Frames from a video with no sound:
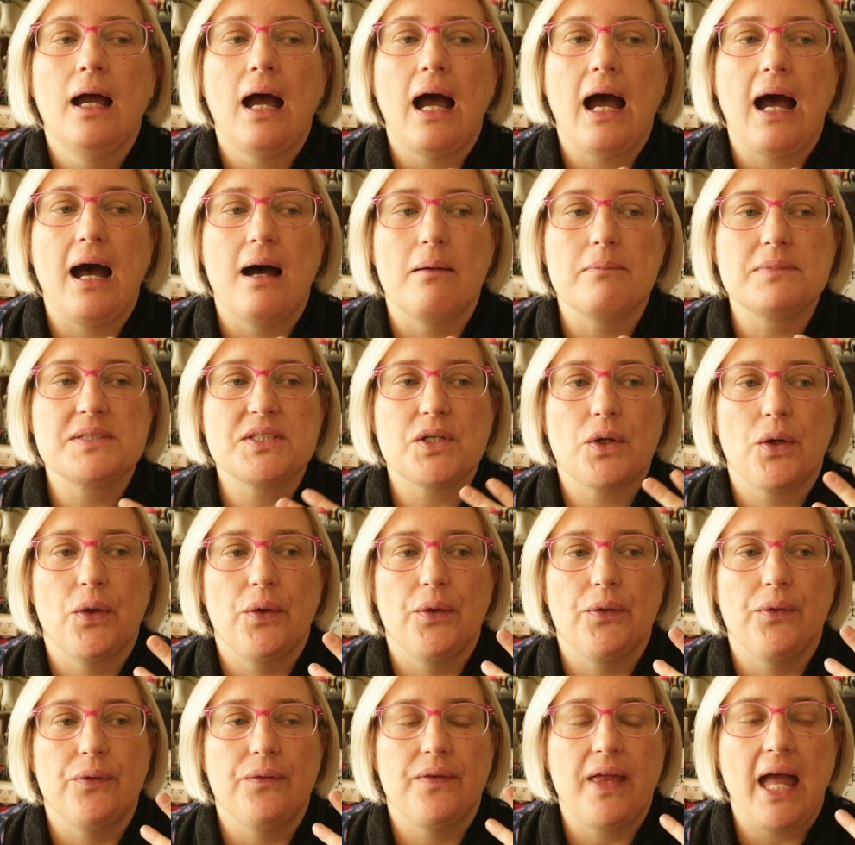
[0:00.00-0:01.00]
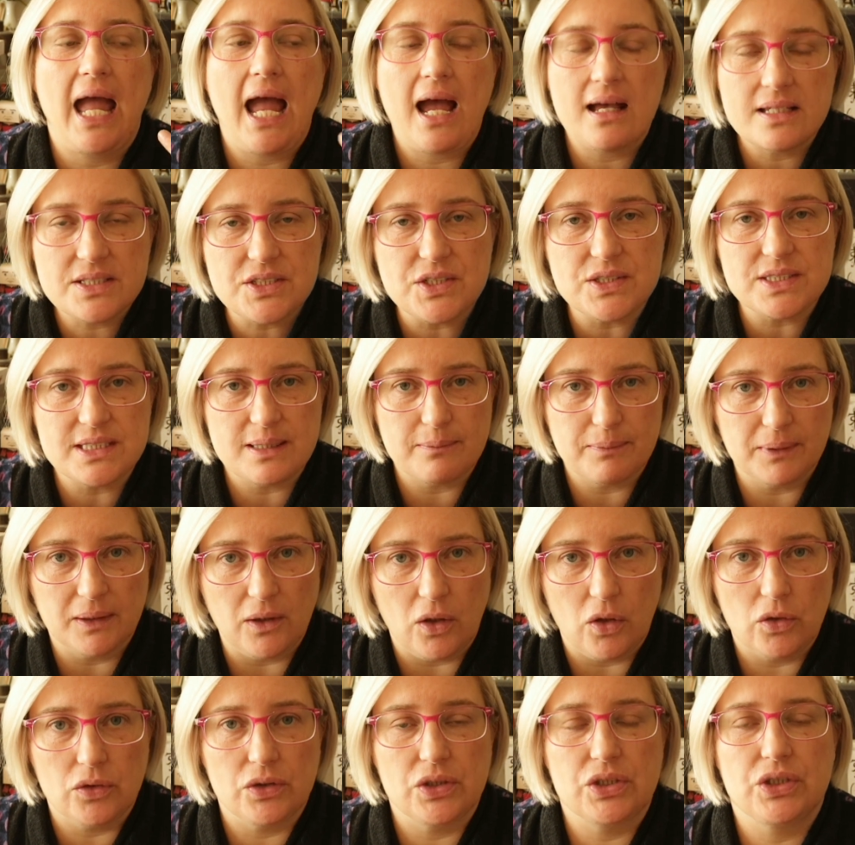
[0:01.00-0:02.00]
Um, so the house used to
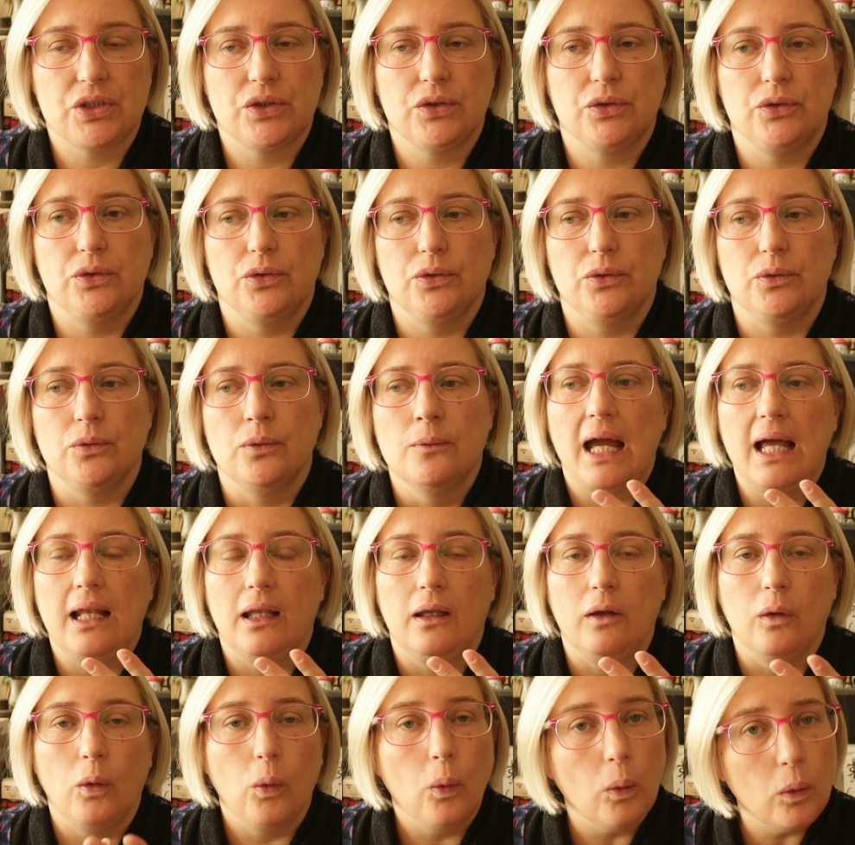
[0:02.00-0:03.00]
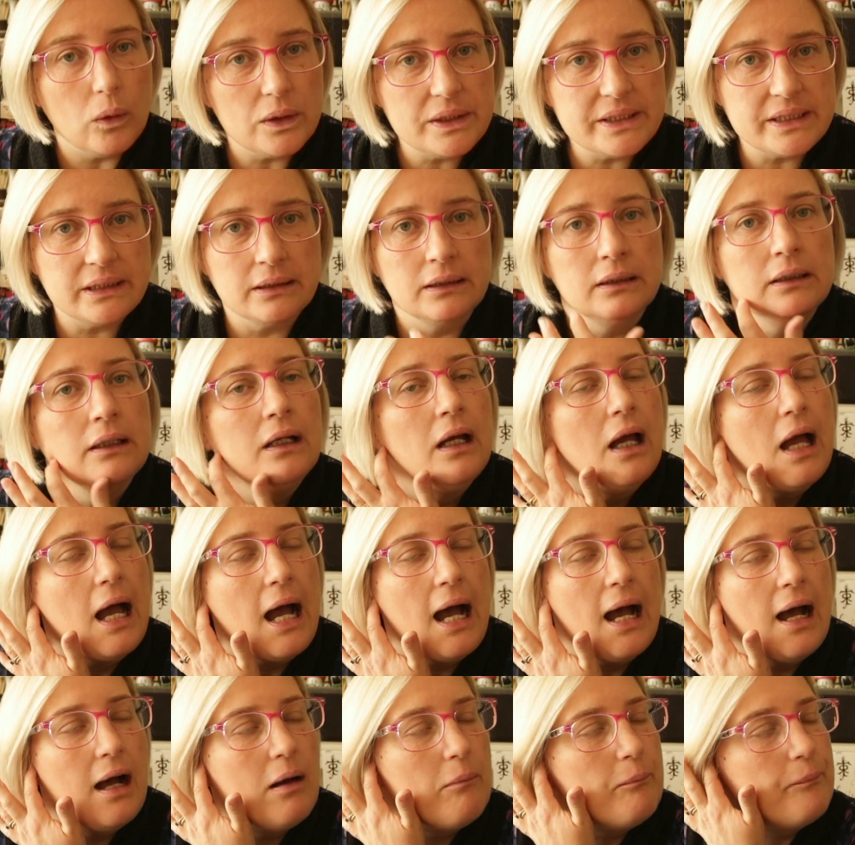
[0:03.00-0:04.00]
belong to a lord,
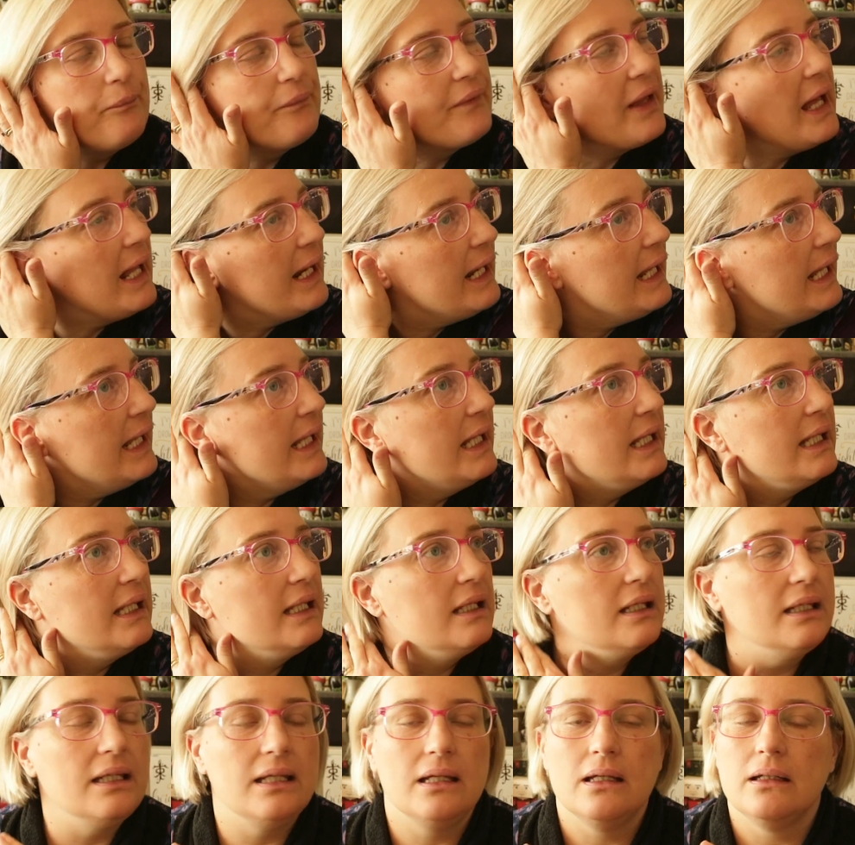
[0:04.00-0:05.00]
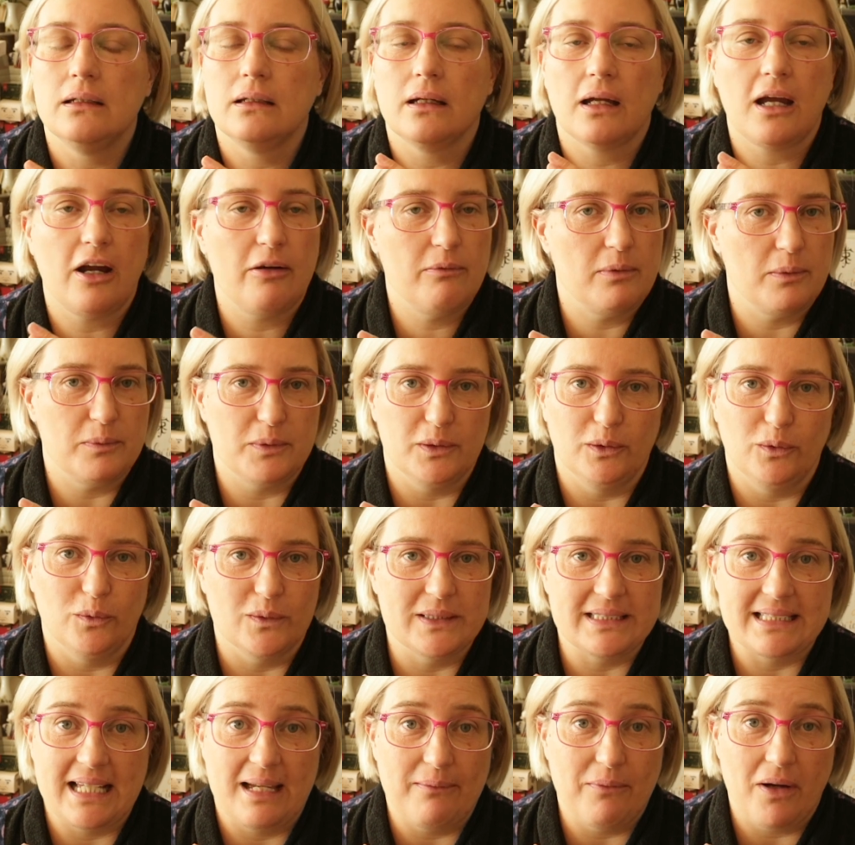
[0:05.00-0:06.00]
um, and he can't remember the
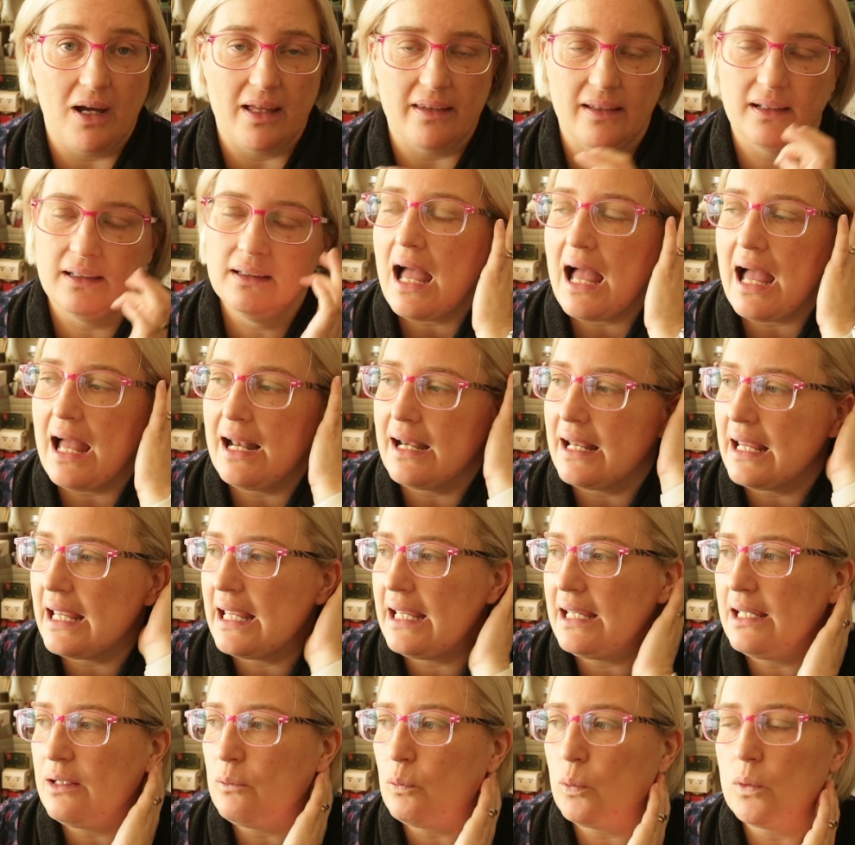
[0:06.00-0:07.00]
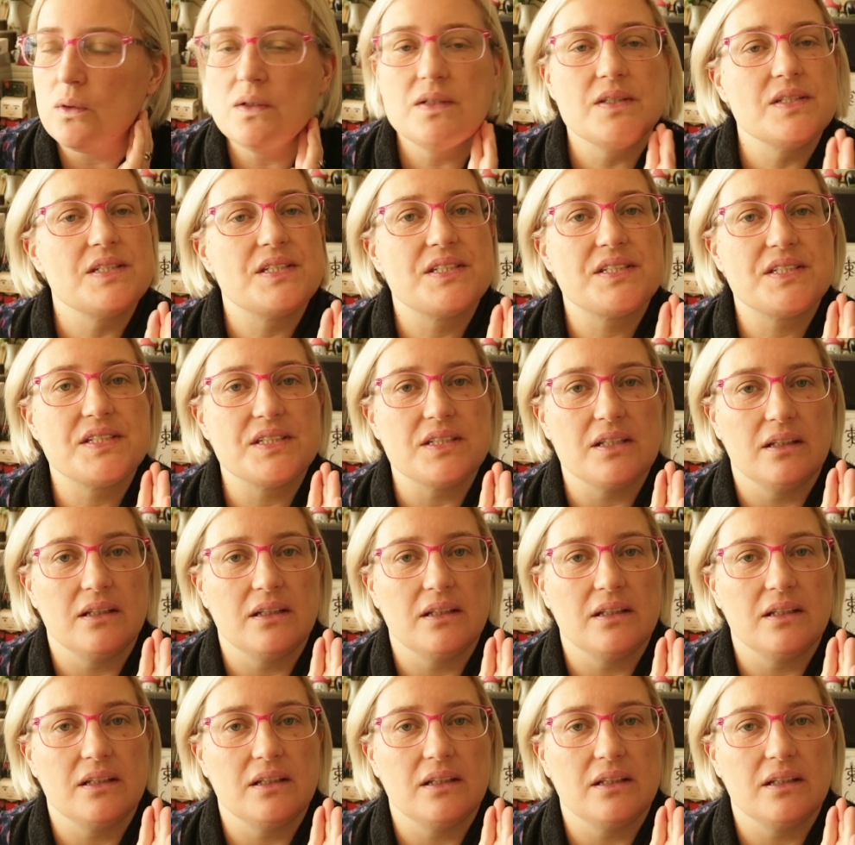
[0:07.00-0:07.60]
lord's name either, and he was